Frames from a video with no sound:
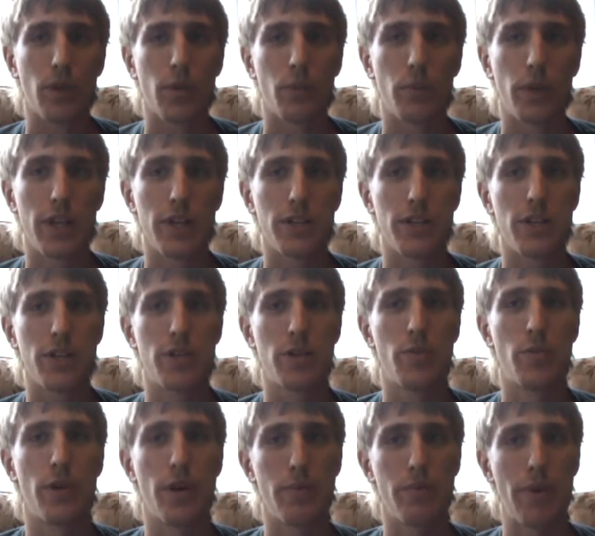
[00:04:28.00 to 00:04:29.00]
PlayStation
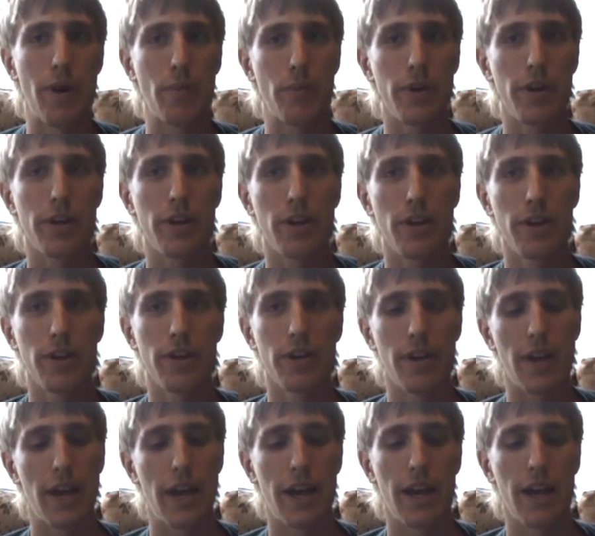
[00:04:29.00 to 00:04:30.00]
1 memory card,
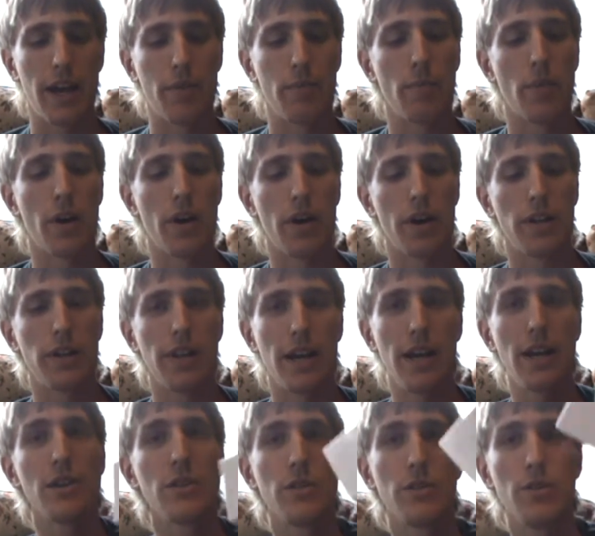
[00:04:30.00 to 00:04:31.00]
and behind
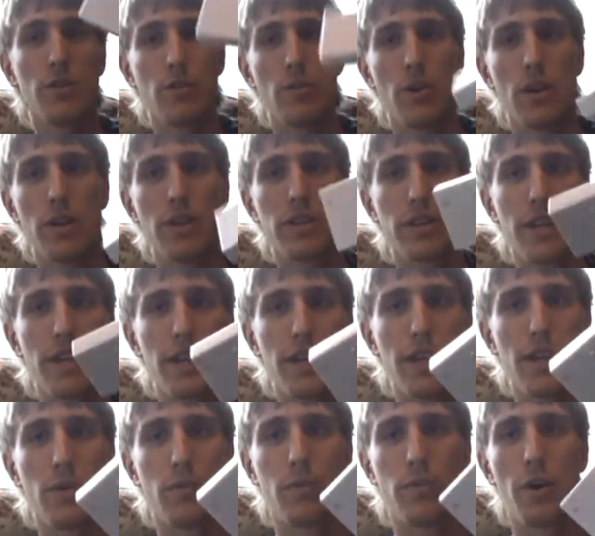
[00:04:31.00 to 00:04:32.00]
that too was
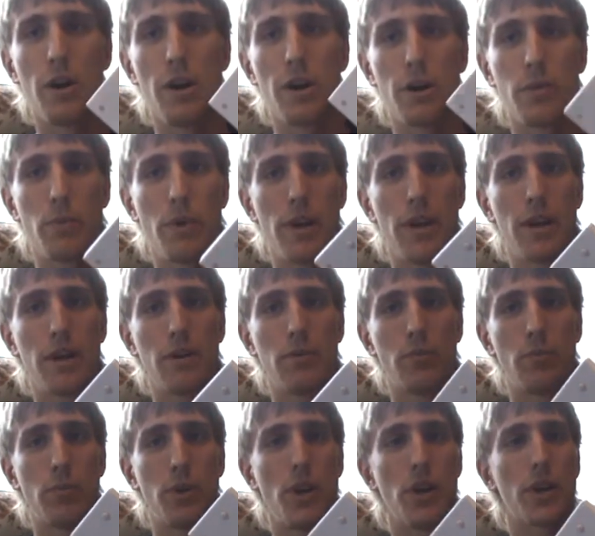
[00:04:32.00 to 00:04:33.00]
a Rock
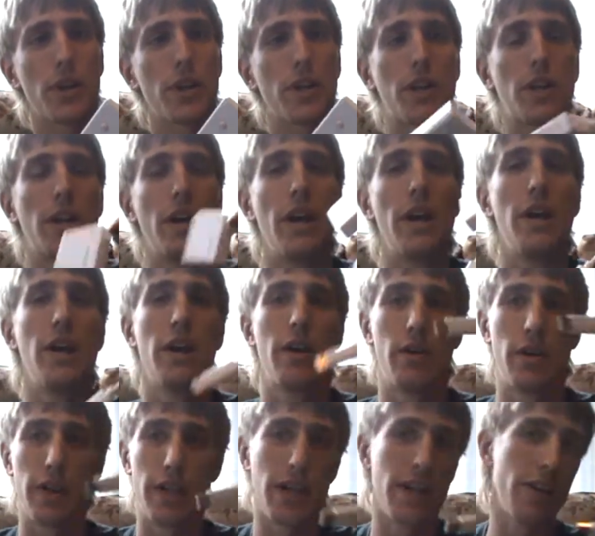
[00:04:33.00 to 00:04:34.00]
Band plug-in.
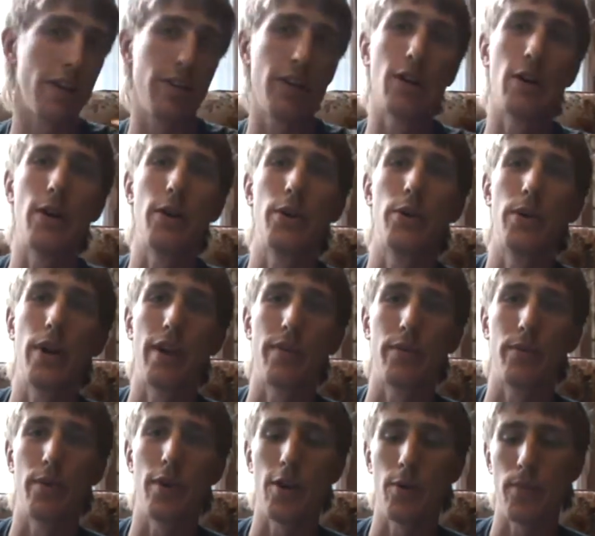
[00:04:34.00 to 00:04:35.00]
Again, I don't have
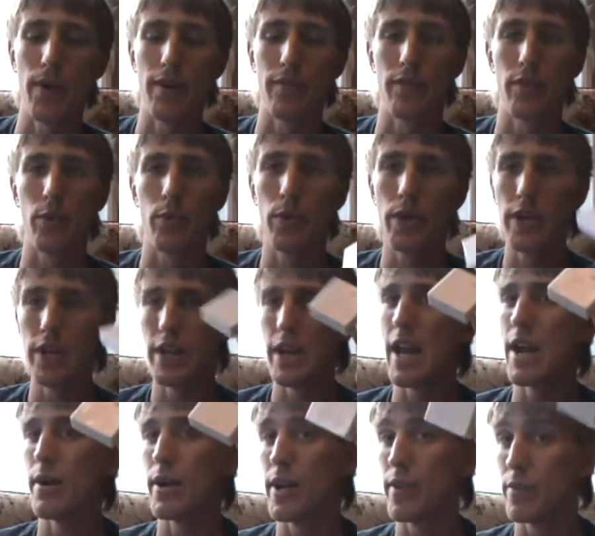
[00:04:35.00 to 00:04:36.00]
the Rock Band for the Wii, and
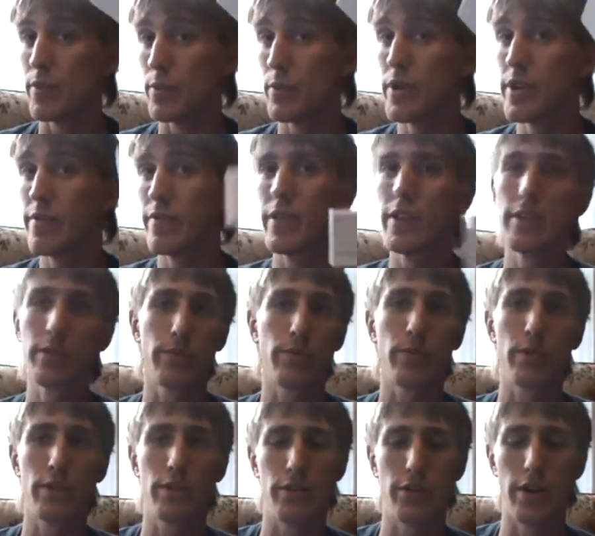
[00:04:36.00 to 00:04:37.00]
now I have 3 of these,
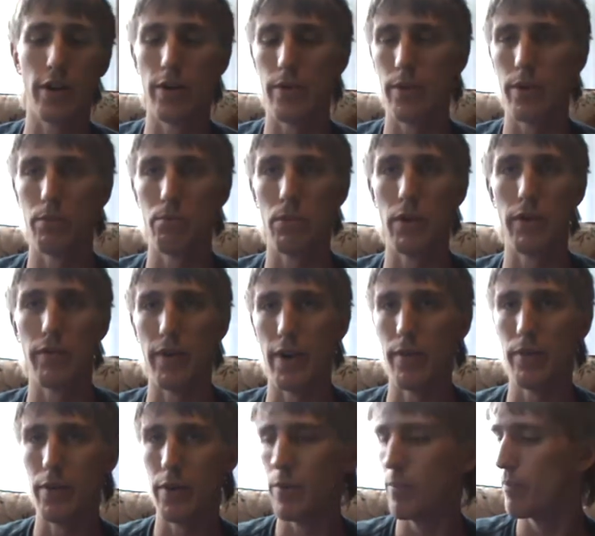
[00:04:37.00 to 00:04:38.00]
which, if
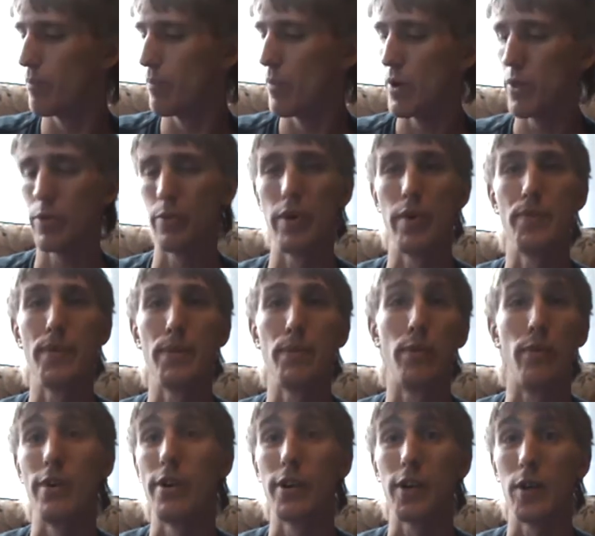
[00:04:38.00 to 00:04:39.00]
ever 3
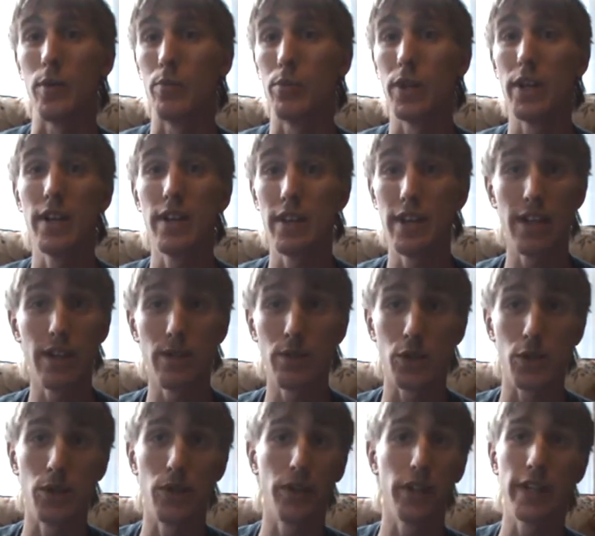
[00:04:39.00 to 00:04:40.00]
people want to come play, they
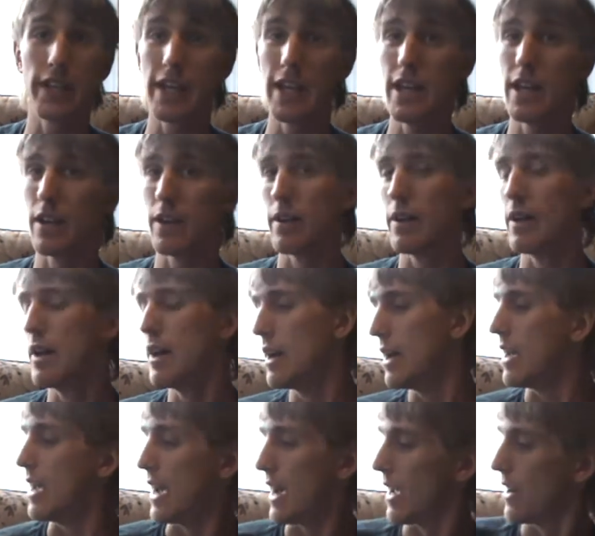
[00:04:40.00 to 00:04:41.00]
certainly can.
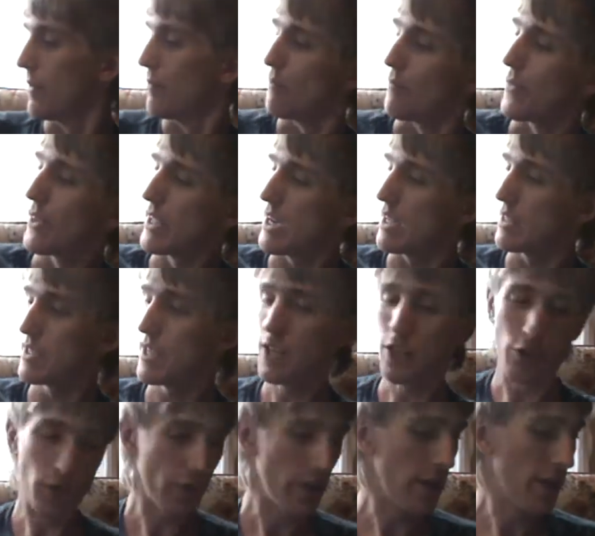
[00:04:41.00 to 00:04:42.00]
And that's
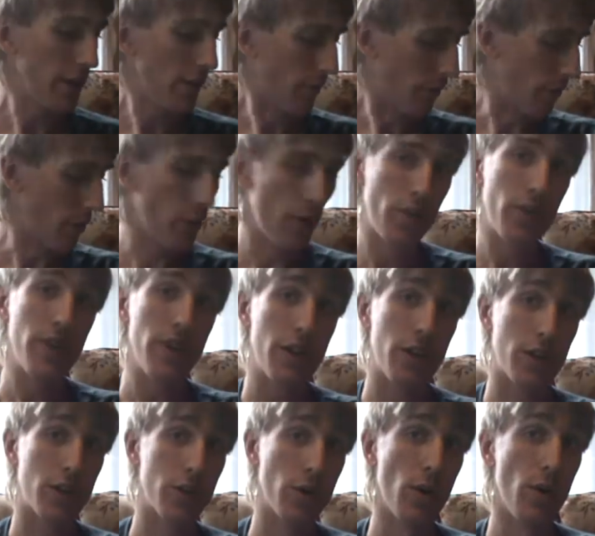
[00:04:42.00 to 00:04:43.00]
actually it for the
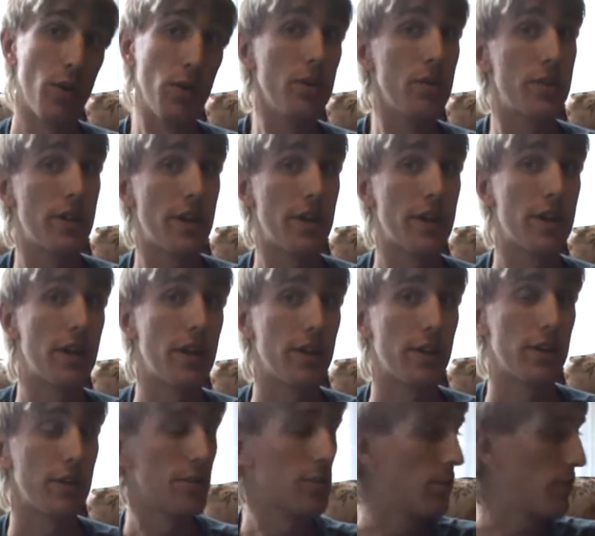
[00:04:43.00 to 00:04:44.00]
controllers that I got
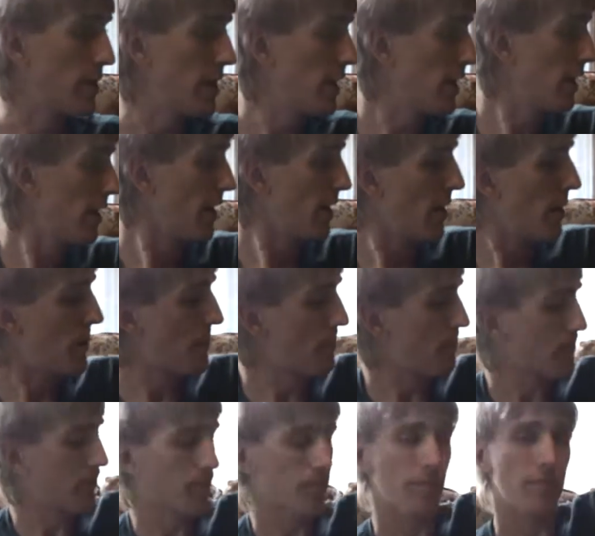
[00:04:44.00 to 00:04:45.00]
this week.
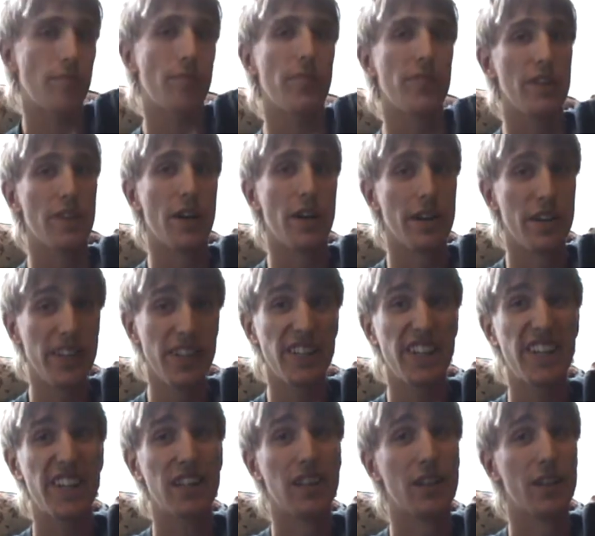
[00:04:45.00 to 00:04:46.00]
I did
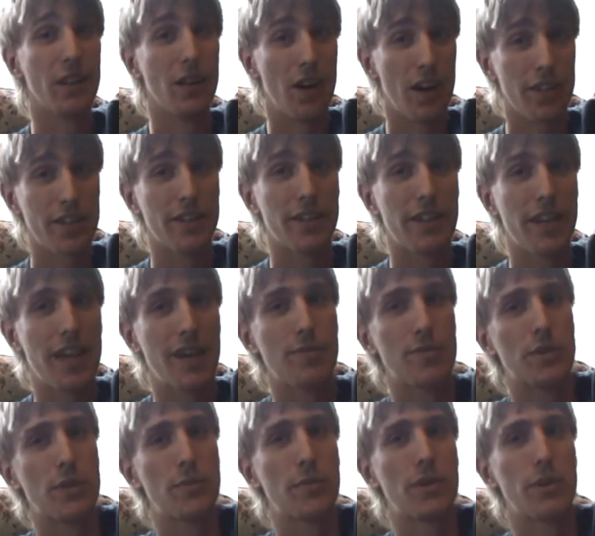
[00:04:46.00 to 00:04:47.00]
get lots of
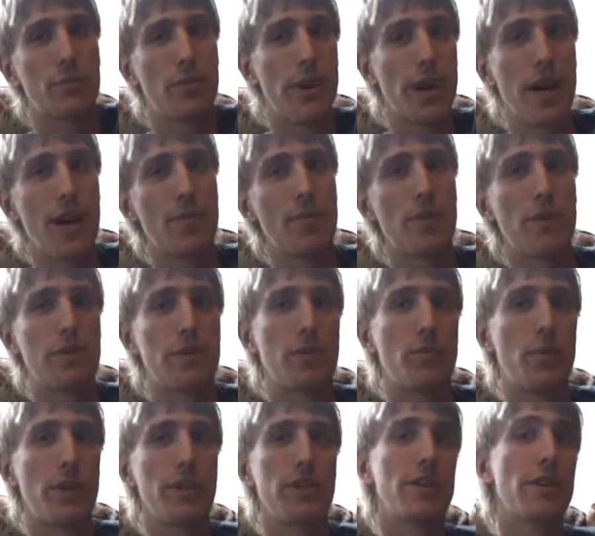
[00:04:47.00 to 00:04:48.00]
games though, because what happened is the
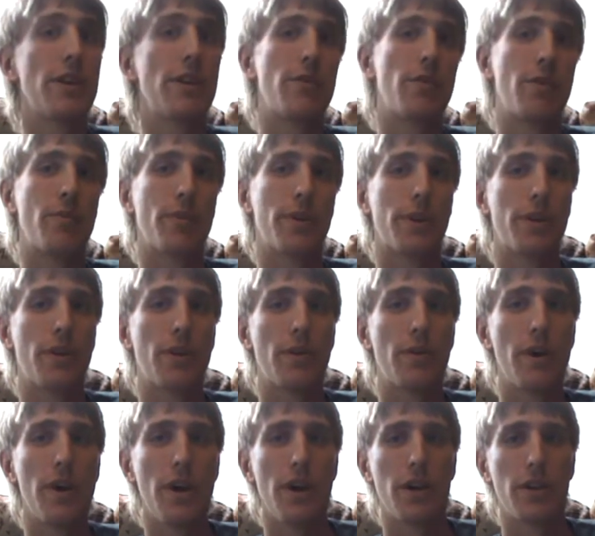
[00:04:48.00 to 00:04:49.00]
place that I normally
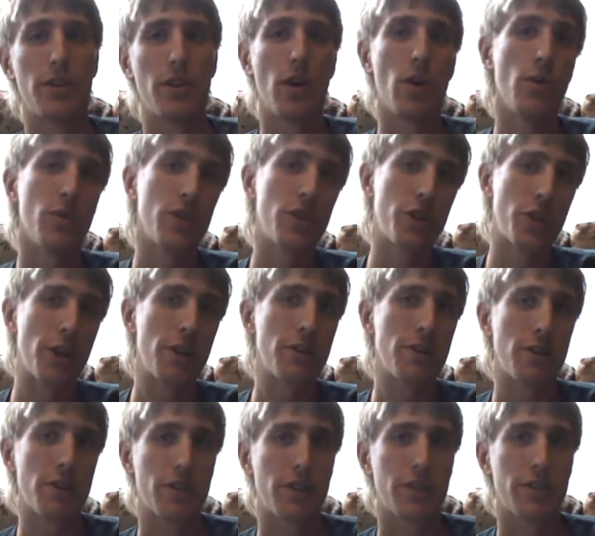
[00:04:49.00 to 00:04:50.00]
go, they're always
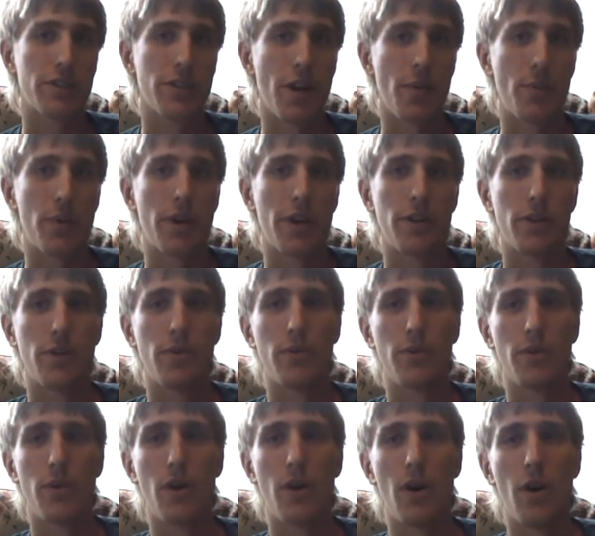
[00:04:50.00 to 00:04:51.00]
changing things up, and I don't
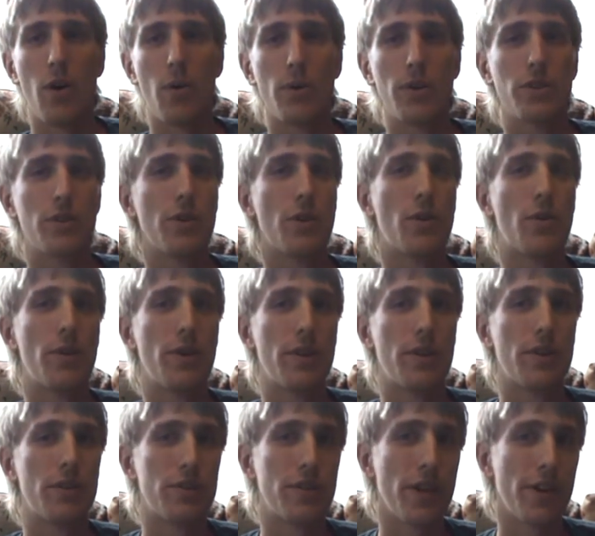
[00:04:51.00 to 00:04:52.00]
always know where
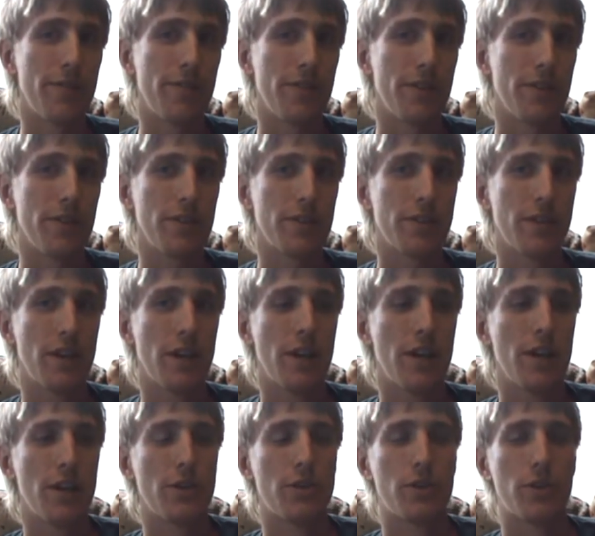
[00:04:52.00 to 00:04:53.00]
their stuff is.
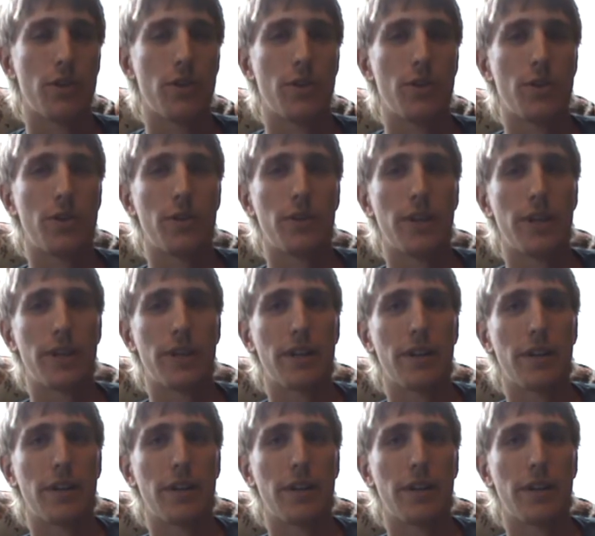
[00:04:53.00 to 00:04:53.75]
So,